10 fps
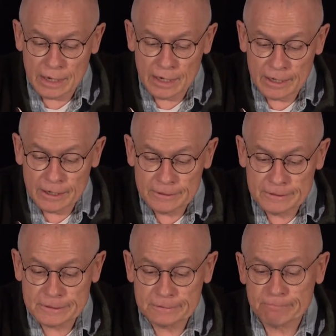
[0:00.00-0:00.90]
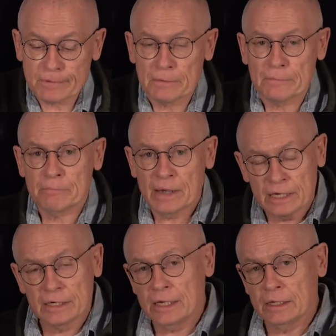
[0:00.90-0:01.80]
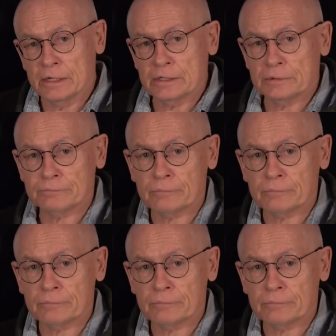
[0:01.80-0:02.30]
And back in England,